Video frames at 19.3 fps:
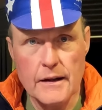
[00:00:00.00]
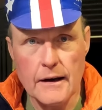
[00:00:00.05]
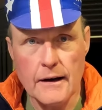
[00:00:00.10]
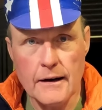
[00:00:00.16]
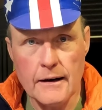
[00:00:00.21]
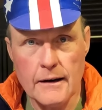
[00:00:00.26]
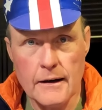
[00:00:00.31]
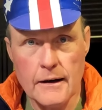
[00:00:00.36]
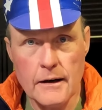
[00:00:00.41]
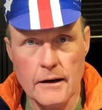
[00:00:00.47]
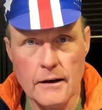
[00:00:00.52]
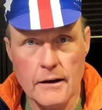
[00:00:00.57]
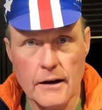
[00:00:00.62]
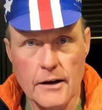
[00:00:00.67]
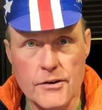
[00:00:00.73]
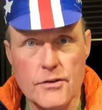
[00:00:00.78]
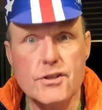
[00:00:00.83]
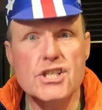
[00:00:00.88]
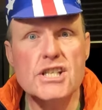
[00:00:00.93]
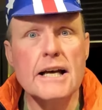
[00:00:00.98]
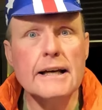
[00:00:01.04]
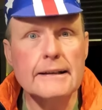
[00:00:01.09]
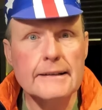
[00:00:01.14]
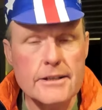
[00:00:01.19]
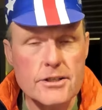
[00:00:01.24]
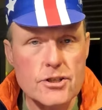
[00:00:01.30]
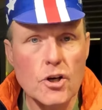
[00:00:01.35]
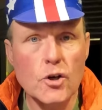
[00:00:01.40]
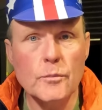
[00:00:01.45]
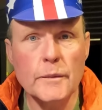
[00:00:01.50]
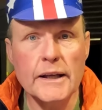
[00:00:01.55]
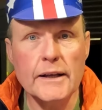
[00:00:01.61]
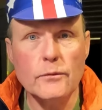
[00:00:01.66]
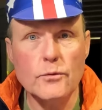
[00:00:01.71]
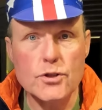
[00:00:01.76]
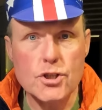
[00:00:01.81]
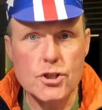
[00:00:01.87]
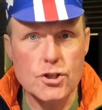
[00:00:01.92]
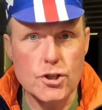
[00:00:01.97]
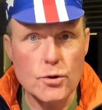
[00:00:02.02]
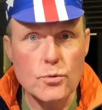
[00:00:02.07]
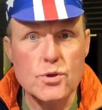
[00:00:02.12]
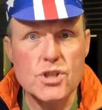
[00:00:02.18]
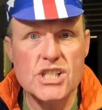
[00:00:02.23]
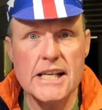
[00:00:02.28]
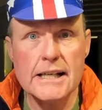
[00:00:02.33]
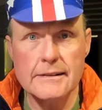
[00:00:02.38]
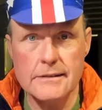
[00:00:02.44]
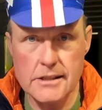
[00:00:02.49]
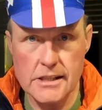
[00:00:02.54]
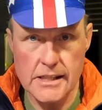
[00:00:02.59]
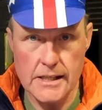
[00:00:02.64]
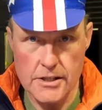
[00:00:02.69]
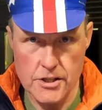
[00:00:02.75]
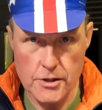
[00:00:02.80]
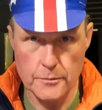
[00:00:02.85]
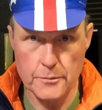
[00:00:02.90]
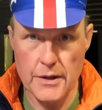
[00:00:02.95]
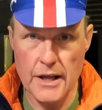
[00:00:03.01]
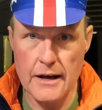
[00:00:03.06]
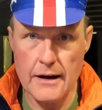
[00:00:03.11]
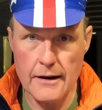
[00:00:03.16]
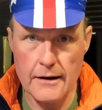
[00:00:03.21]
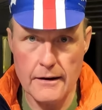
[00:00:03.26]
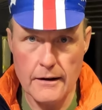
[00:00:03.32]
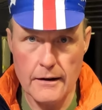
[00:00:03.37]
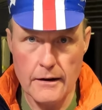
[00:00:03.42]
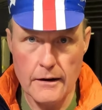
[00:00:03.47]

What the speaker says: Another cyclist told me it was 2 Celsius up there.